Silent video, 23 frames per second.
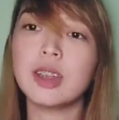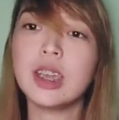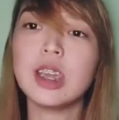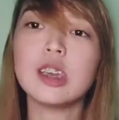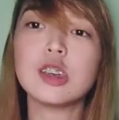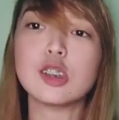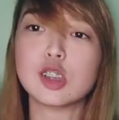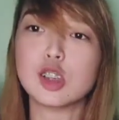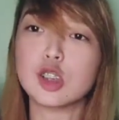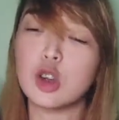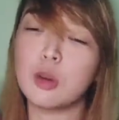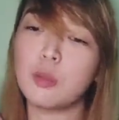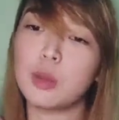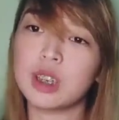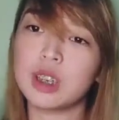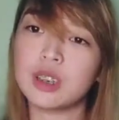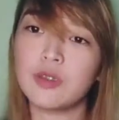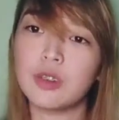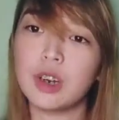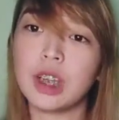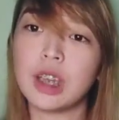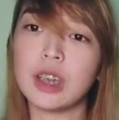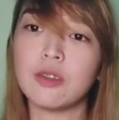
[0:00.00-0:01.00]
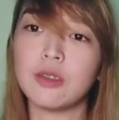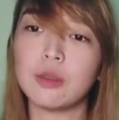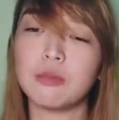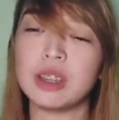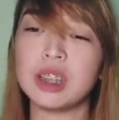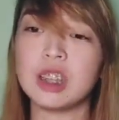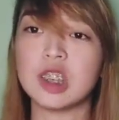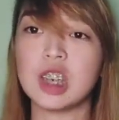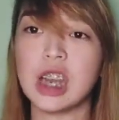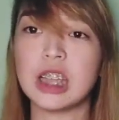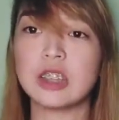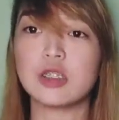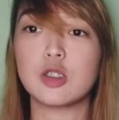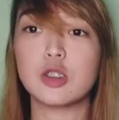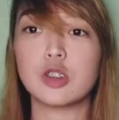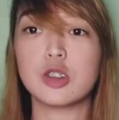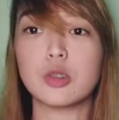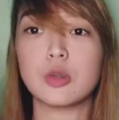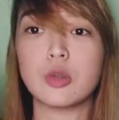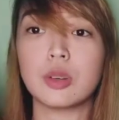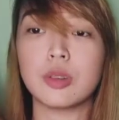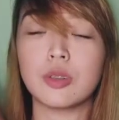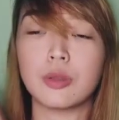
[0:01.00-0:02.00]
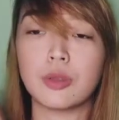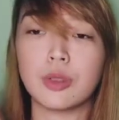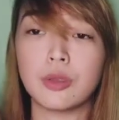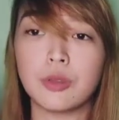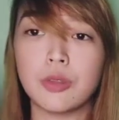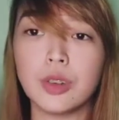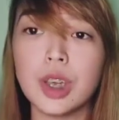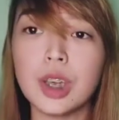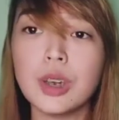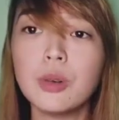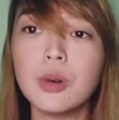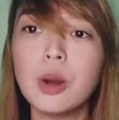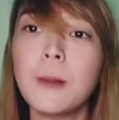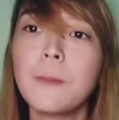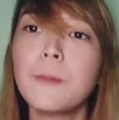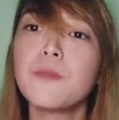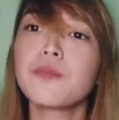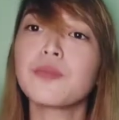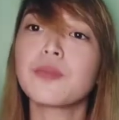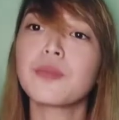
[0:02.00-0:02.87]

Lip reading: Thank you so much for giving me the chance to do a review